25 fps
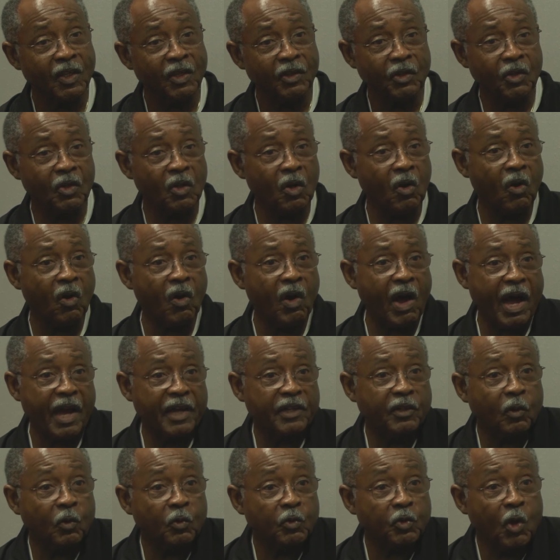you know, I
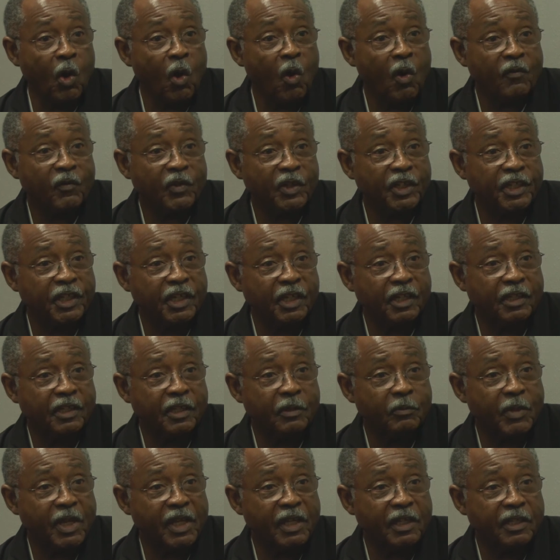don't know if a kid
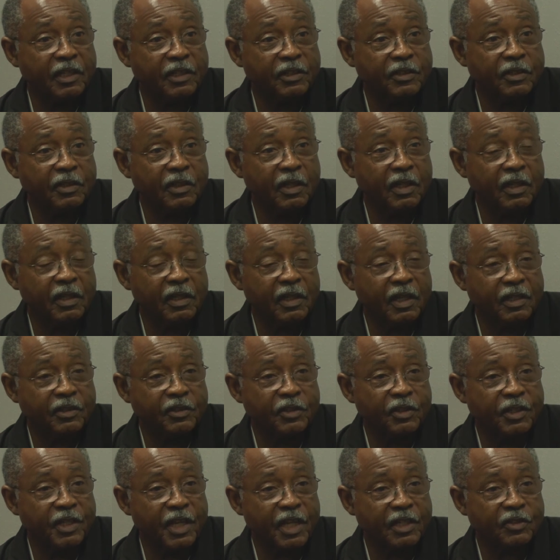can make it at
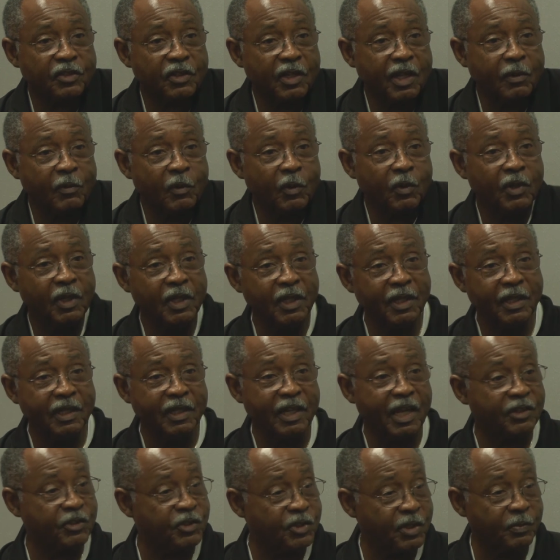the next level.
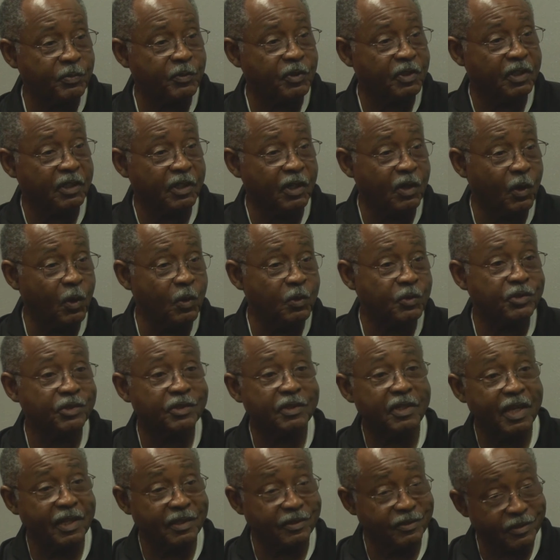That's up to the coach
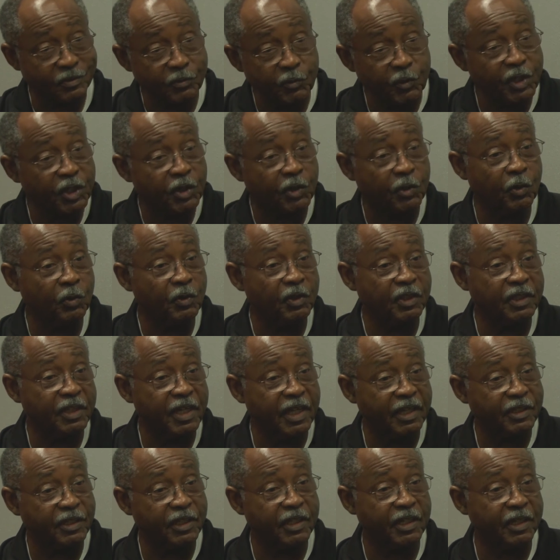that's recruiting
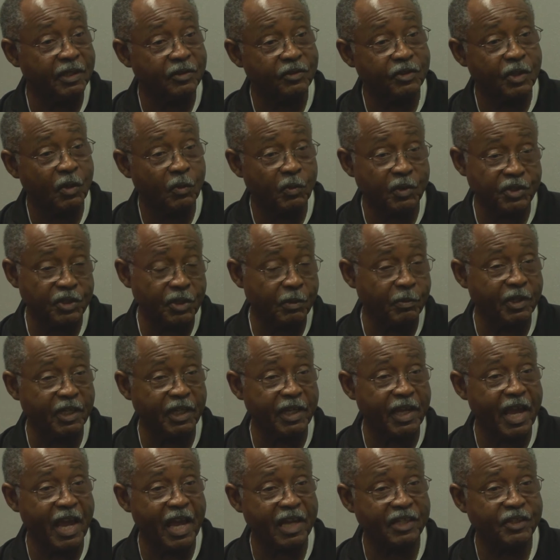that kid. So when
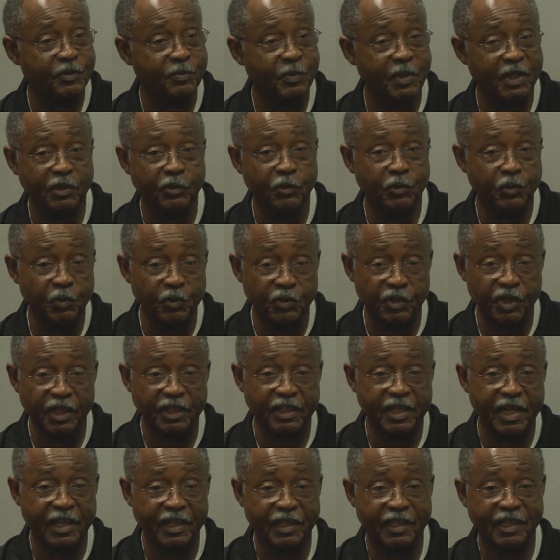somebody asks me, do you think
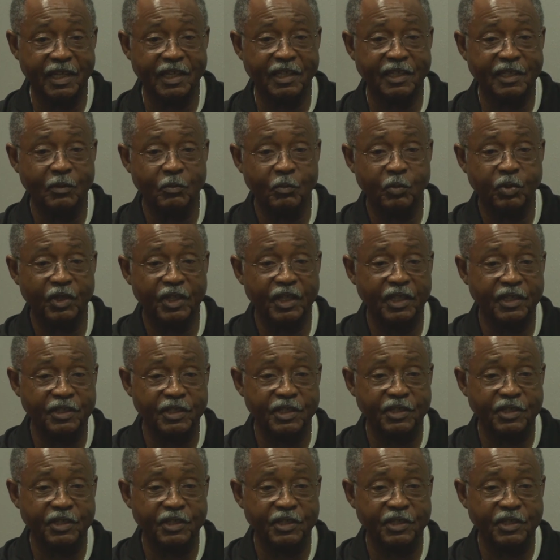that kid can play at